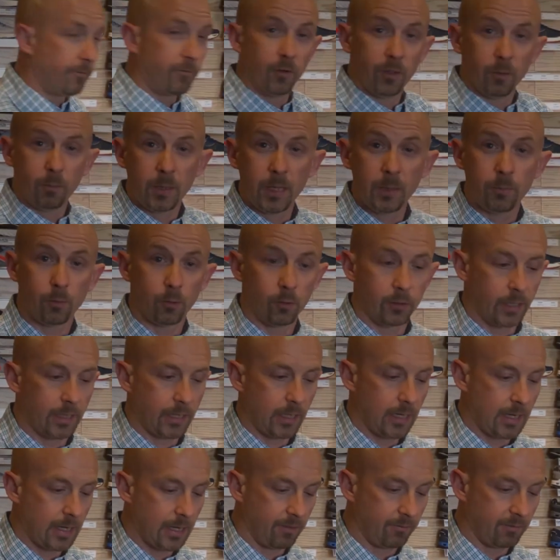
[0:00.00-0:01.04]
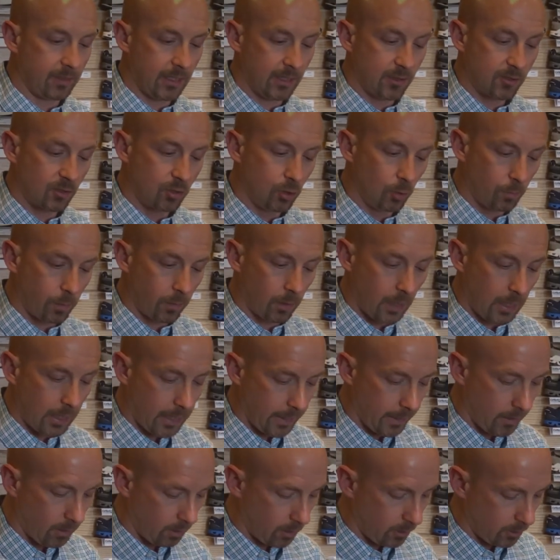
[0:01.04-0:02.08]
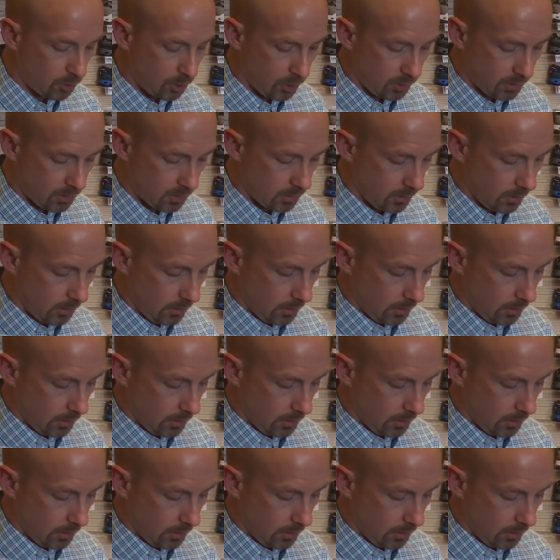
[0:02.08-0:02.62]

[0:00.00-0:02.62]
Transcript: for the people that have the super high arches